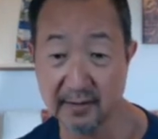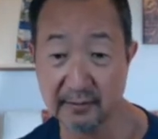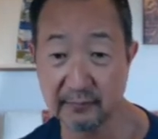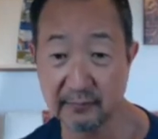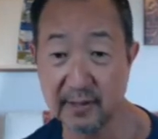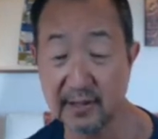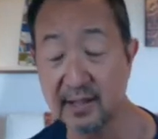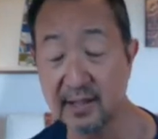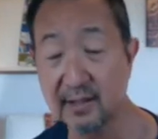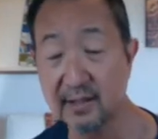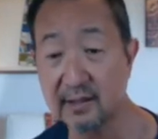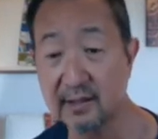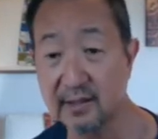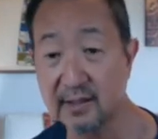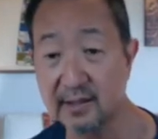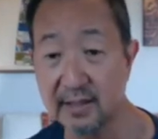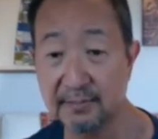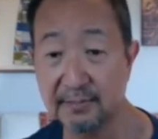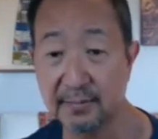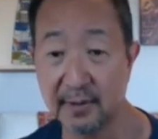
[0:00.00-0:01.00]
and we needed to
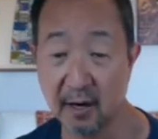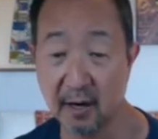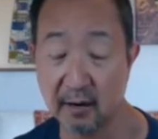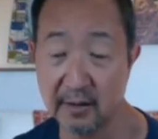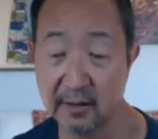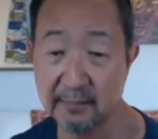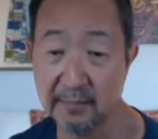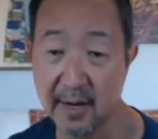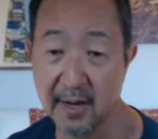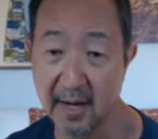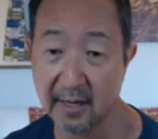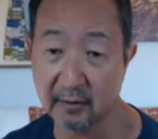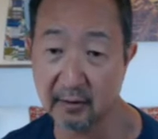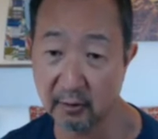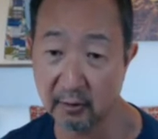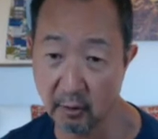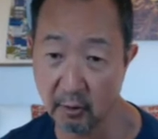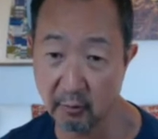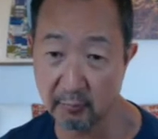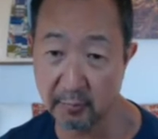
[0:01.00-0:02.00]
deepen our impact
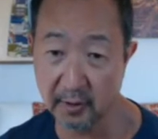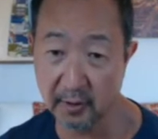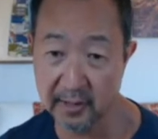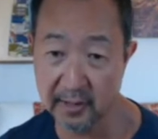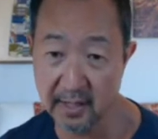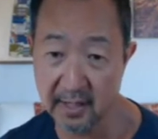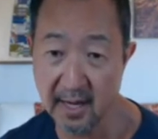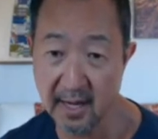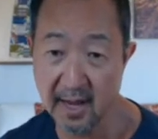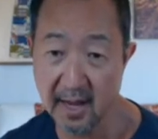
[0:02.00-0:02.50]
globally.